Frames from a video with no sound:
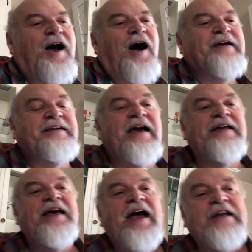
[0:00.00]

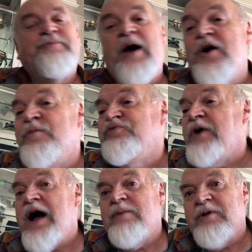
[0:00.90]
Again, it's my own
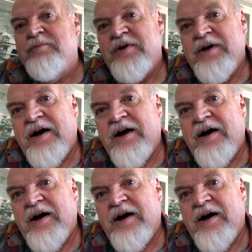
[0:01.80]
problem.